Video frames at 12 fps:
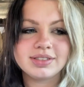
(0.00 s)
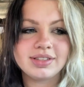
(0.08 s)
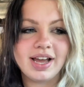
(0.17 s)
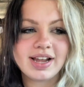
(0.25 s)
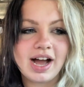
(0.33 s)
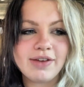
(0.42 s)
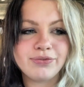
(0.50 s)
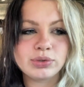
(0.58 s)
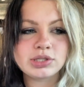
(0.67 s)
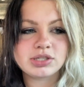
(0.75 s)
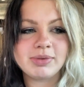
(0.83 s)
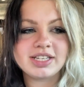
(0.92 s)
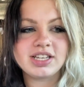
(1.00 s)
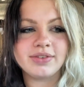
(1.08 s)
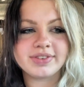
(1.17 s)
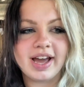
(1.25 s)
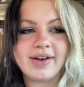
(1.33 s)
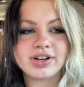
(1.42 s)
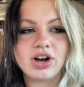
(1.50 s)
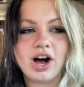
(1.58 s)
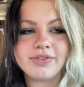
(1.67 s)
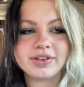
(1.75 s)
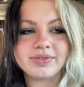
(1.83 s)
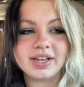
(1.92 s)
Like I forced myself to have a
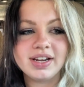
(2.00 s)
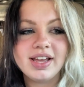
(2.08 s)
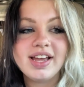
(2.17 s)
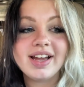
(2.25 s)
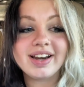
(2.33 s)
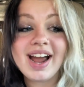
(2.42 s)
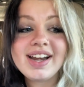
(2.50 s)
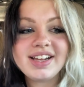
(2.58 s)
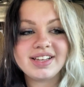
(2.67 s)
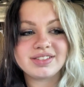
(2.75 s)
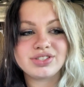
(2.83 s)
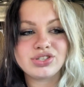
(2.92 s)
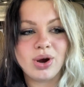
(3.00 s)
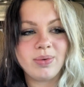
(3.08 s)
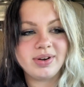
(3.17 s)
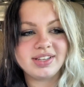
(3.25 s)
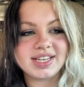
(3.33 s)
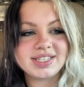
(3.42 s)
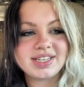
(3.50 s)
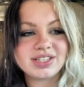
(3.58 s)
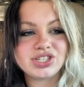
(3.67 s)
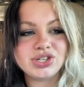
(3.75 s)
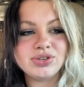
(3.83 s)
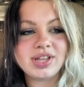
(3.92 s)
coughing fit. And I did it so realistic
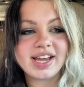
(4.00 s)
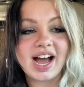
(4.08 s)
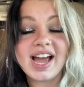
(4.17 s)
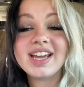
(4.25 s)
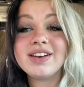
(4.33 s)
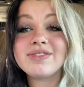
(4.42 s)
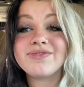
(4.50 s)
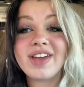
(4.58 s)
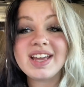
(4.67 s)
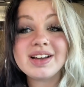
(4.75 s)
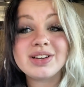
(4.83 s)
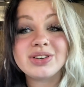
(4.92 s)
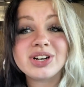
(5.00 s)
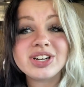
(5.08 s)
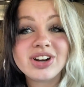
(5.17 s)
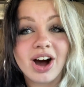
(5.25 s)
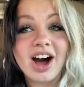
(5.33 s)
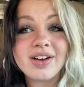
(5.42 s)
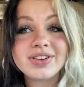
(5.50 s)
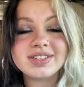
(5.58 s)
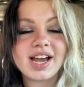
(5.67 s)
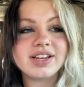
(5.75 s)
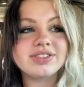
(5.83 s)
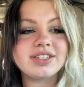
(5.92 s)
too. Like I can fake a good cough because
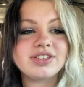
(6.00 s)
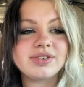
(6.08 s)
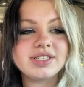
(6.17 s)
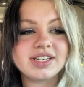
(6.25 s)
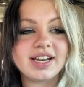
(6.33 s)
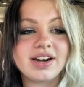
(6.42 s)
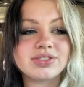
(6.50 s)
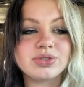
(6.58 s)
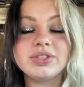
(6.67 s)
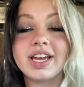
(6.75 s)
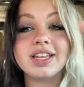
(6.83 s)
I used to do it to get out of school. Like